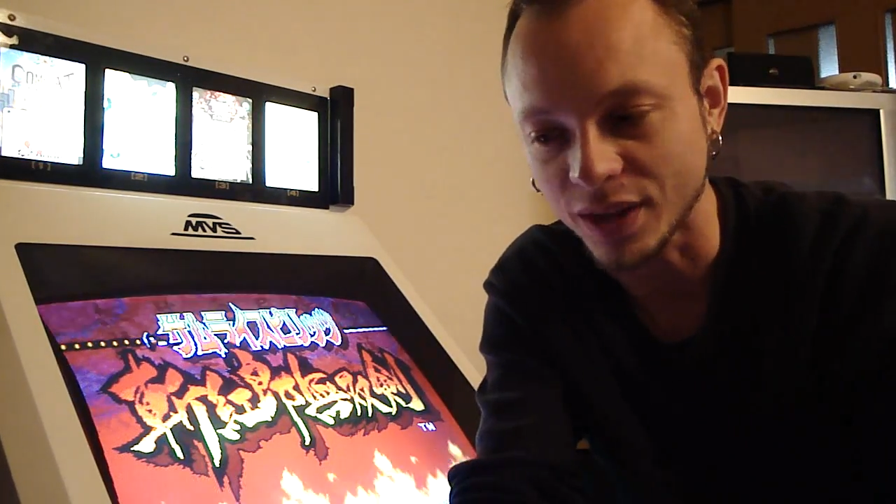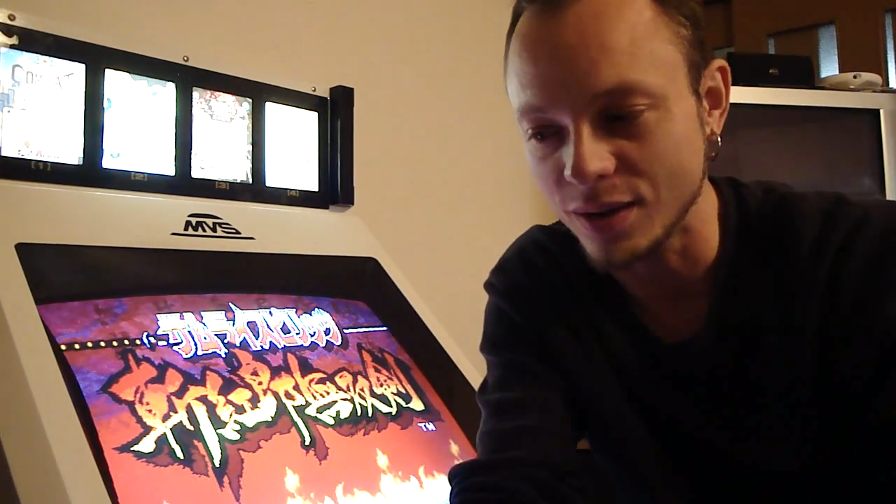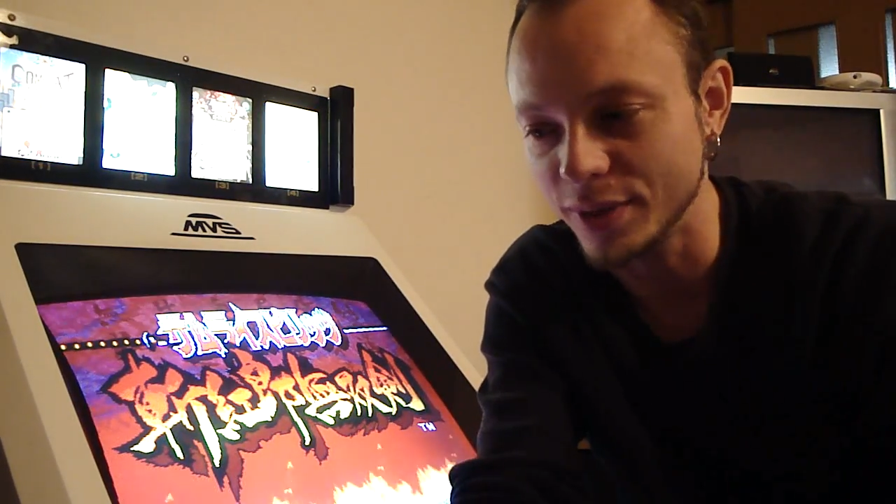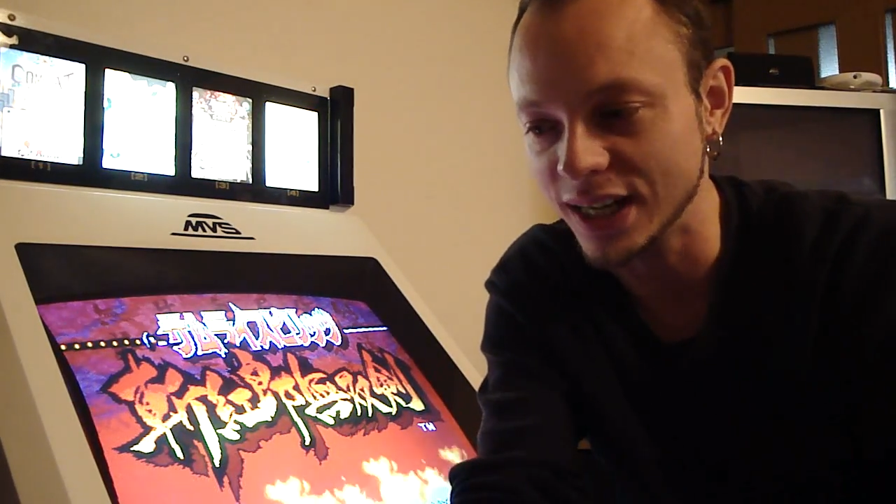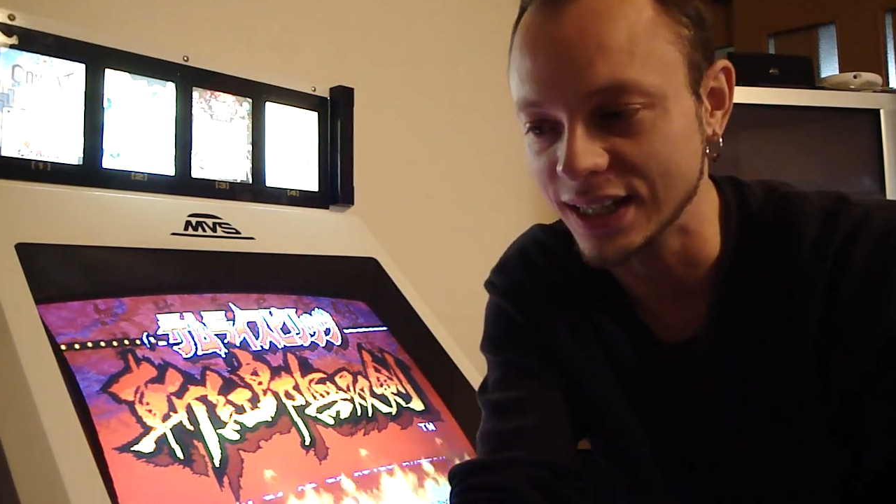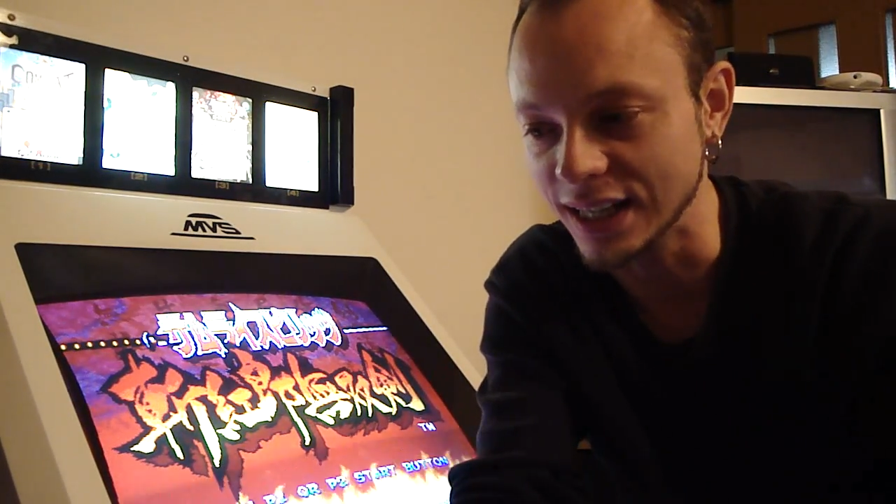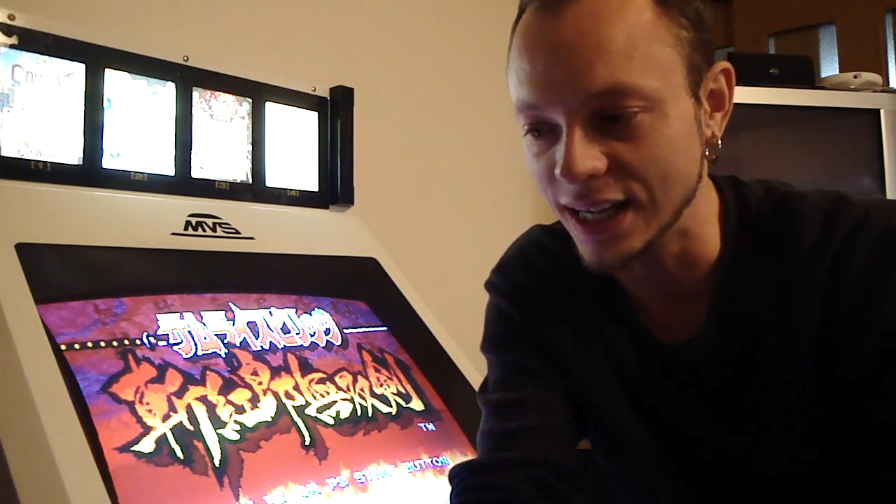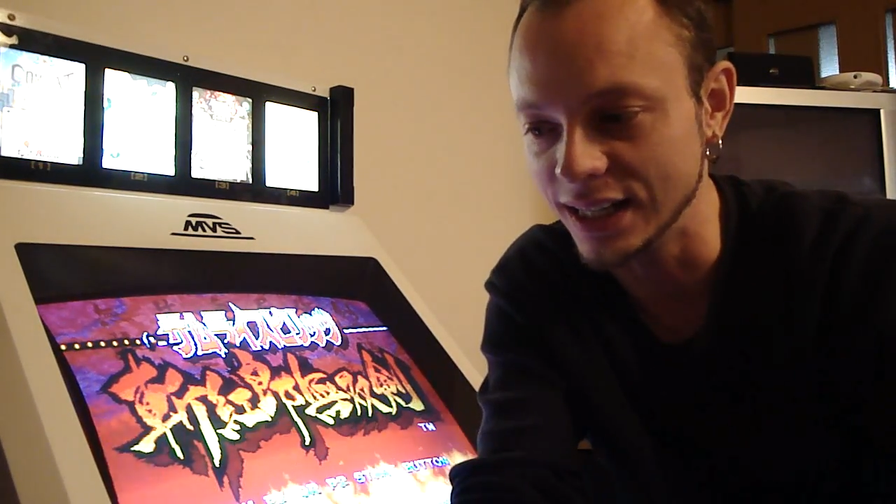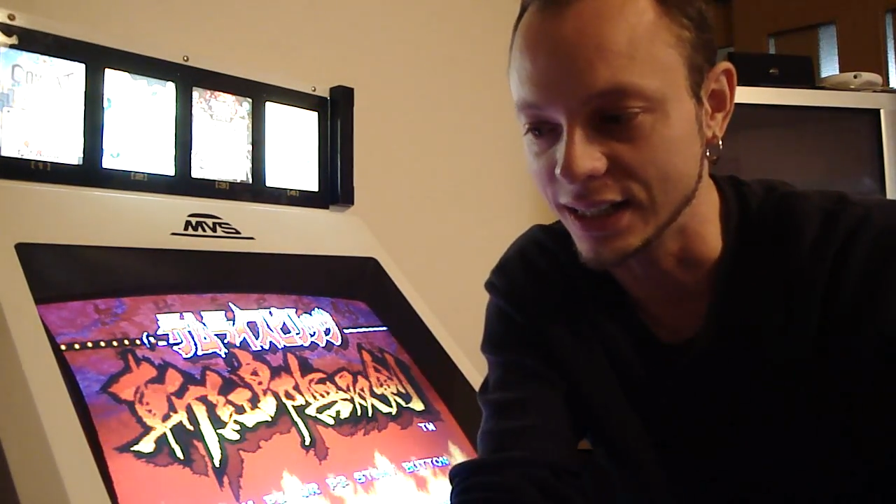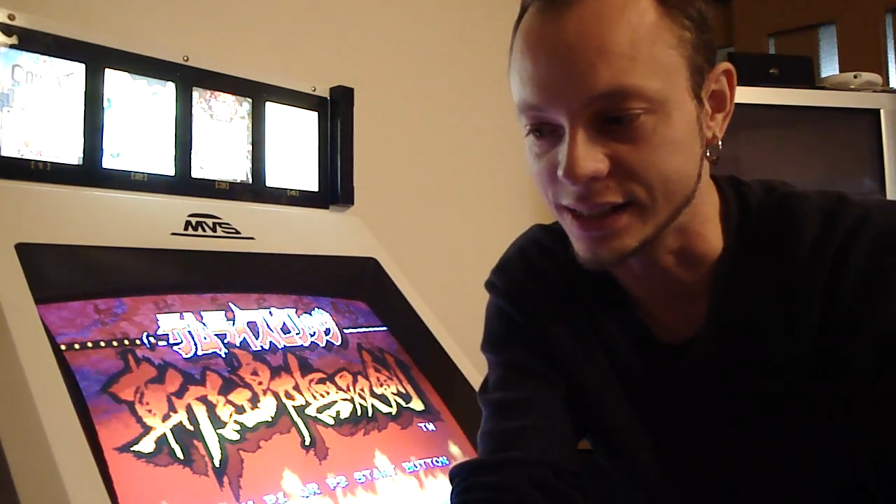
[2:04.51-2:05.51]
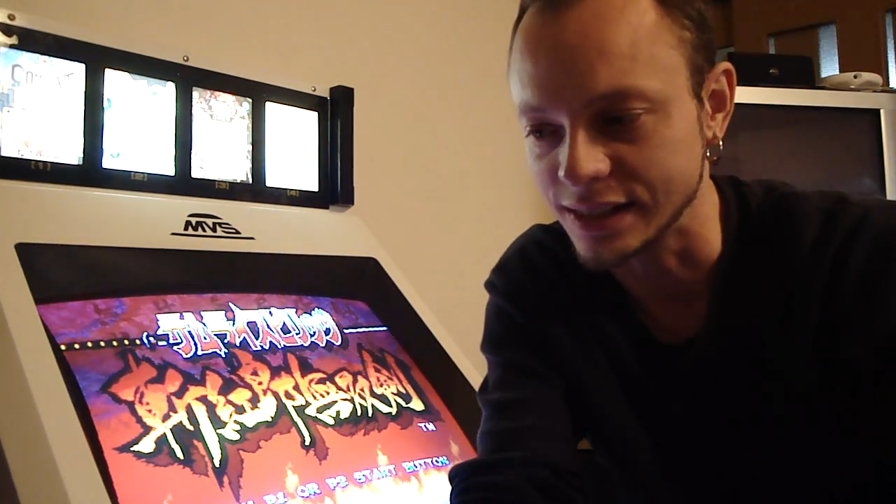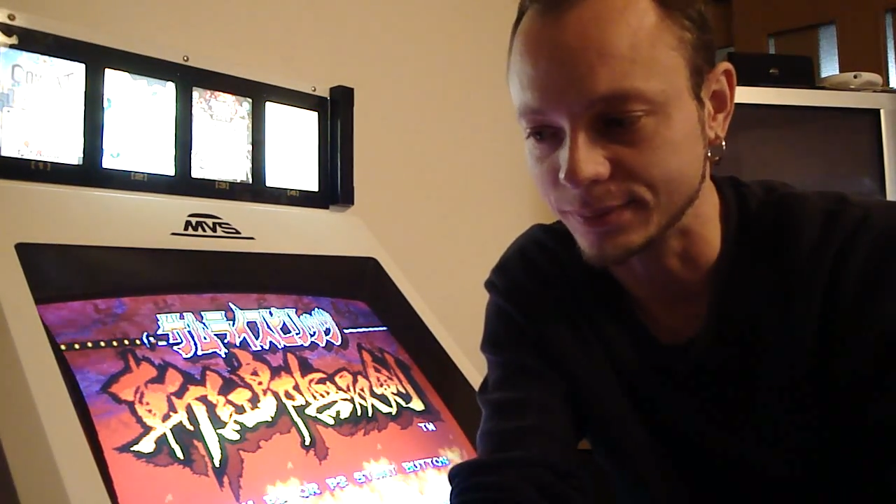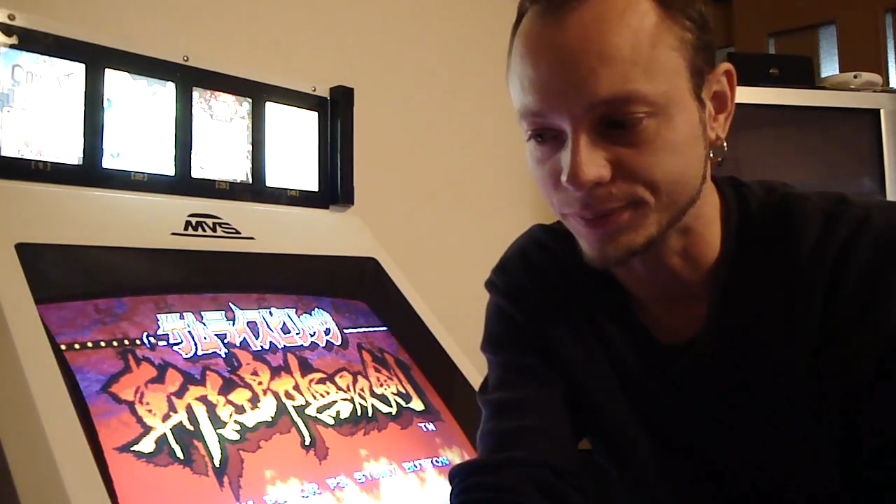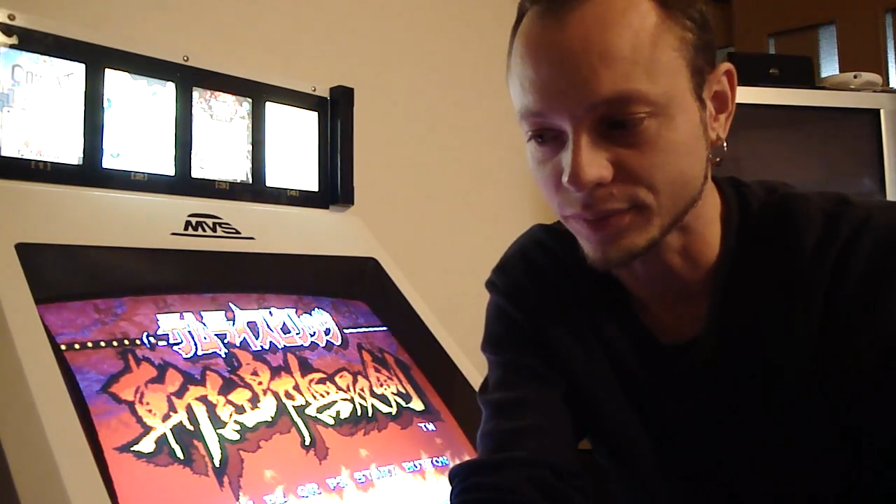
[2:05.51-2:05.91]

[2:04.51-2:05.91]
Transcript: back in the 80's?